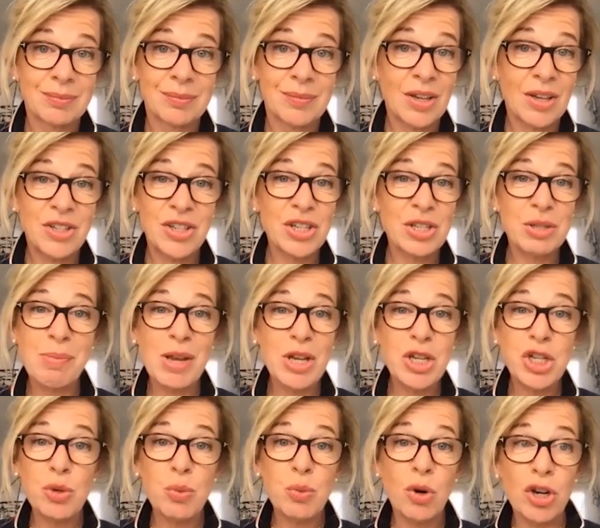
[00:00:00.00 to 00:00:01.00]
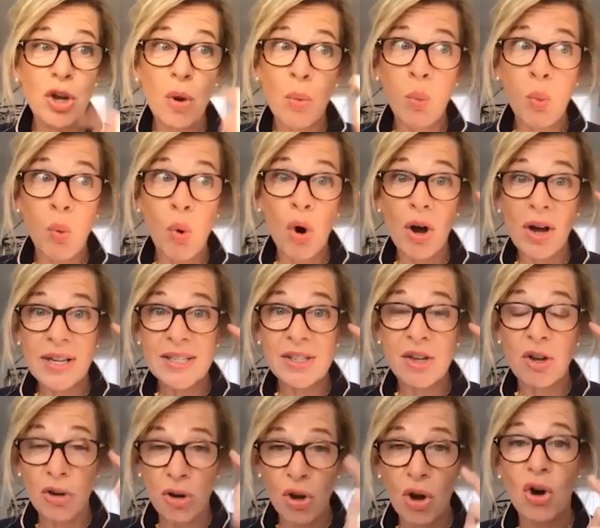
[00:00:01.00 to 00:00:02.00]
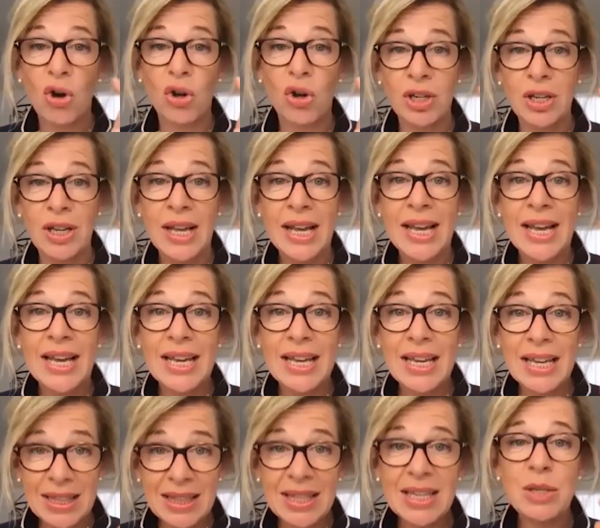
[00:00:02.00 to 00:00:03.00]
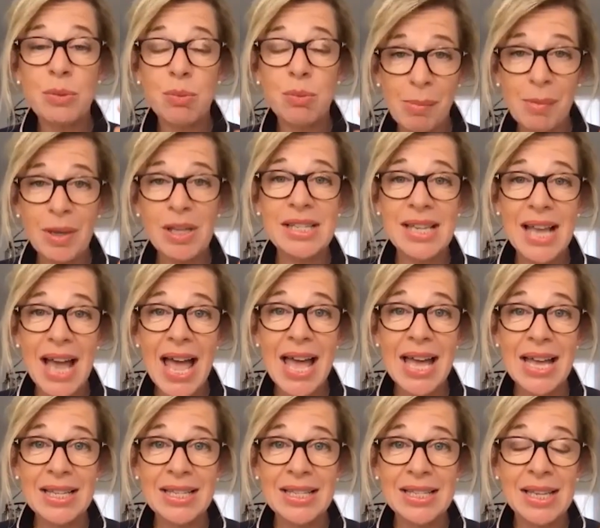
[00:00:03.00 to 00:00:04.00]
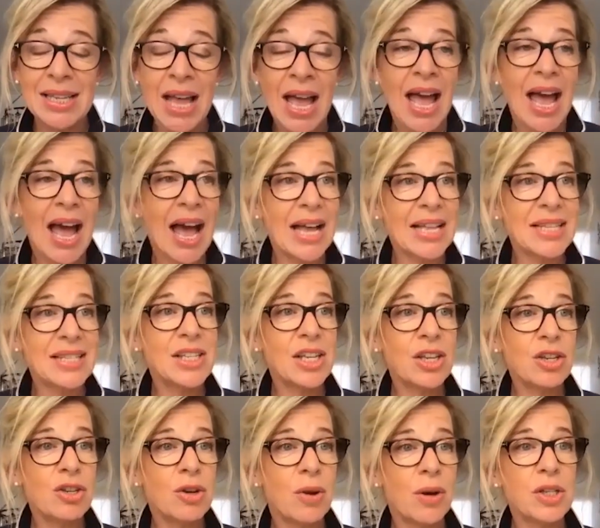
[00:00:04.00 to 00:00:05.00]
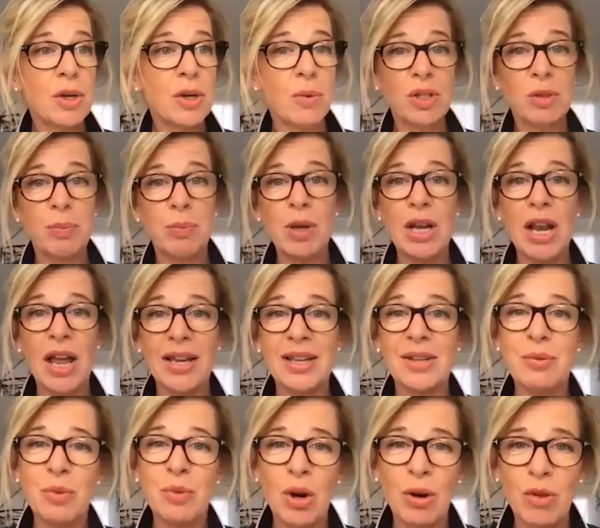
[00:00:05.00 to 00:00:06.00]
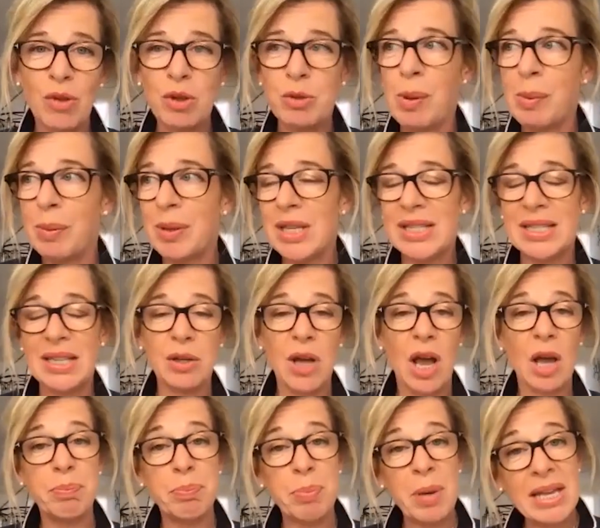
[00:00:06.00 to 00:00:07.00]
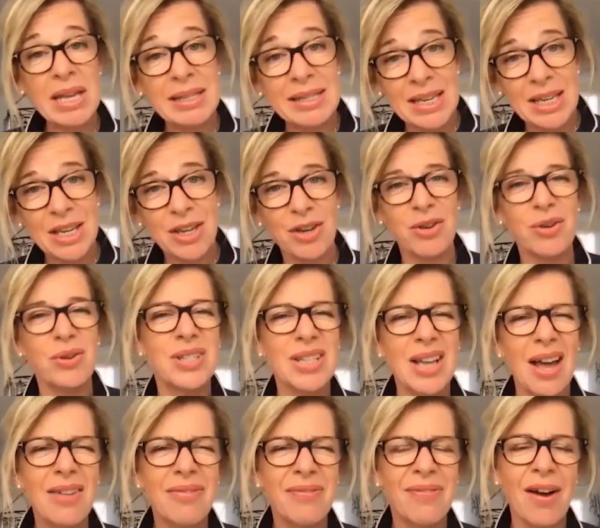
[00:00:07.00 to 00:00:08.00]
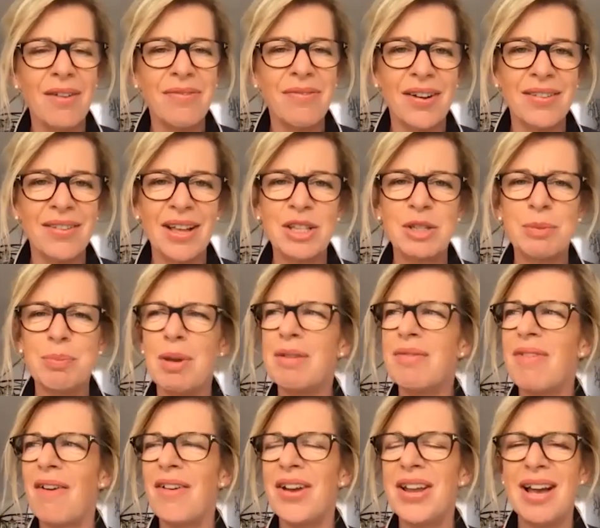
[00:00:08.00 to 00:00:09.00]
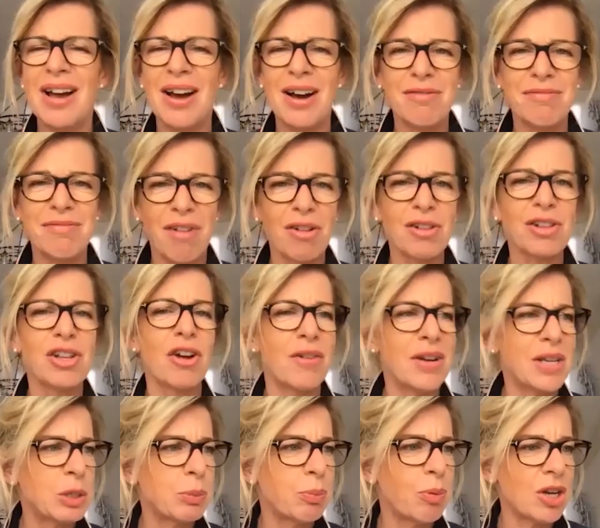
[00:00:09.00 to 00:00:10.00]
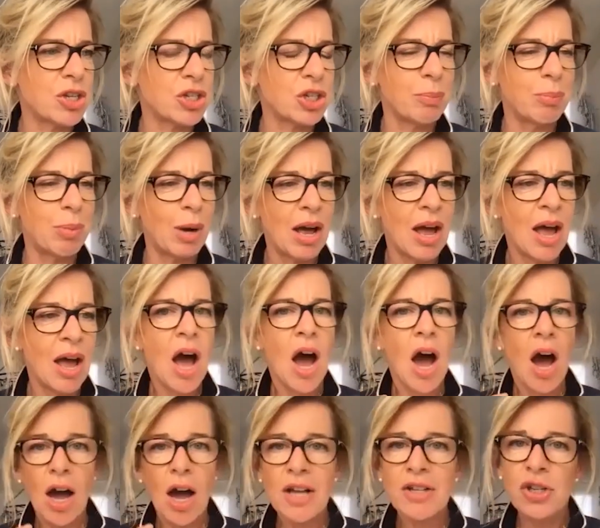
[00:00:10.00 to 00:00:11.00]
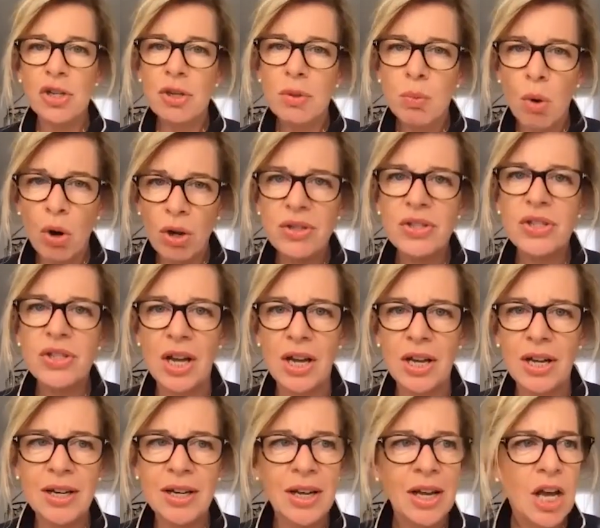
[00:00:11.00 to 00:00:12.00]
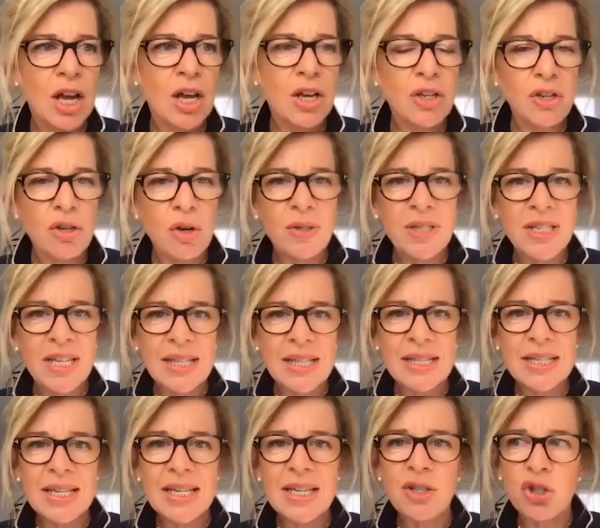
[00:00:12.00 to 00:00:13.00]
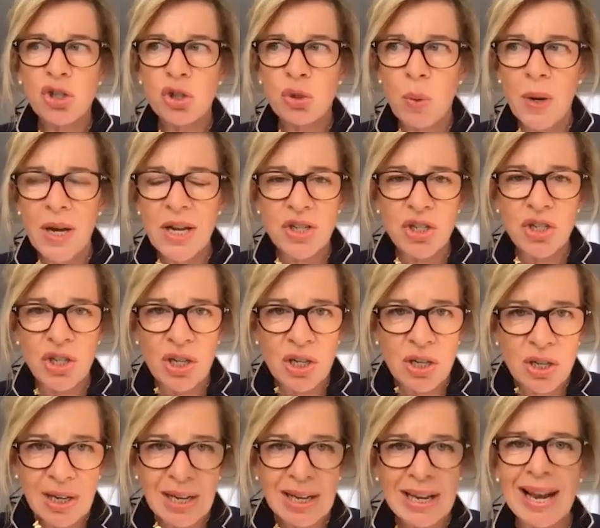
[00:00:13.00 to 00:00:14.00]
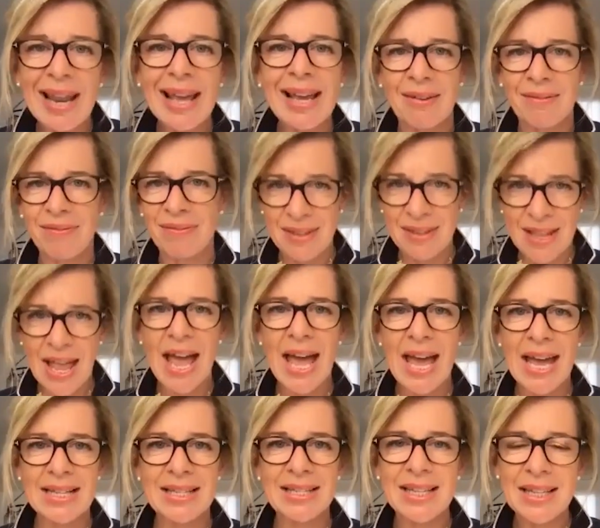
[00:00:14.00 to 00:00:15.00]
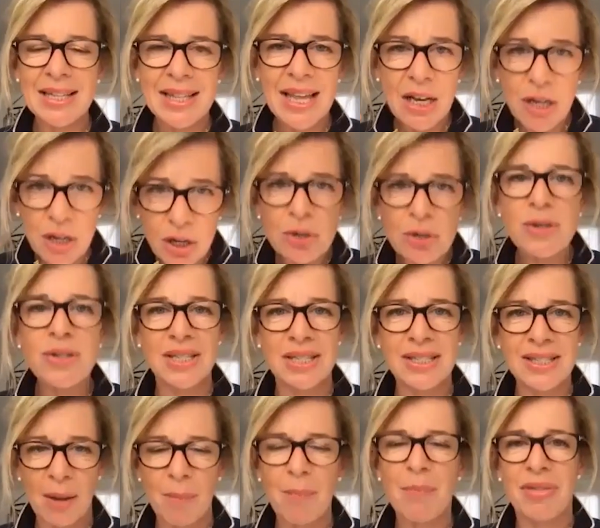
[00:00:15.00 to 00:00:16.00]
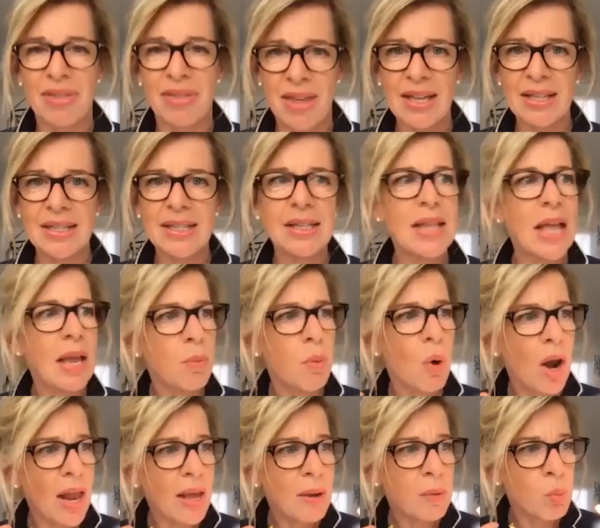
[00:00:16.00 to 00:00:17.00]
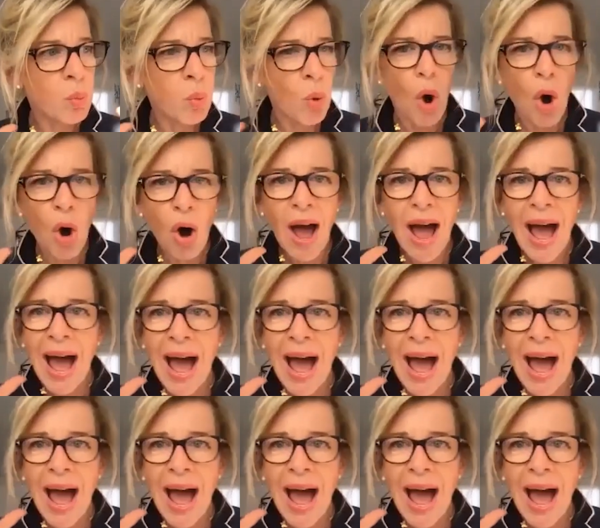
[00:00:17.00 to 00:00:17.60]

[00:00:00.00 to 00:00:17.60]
It just makes you wonder what has gone on in these women's heads and you know i don't want to be like one of those people that says i pity you because I, I, find that to be a very uh, vulgar expression but i do wonder you know did did a switch click in their heads did they lose something did they what like what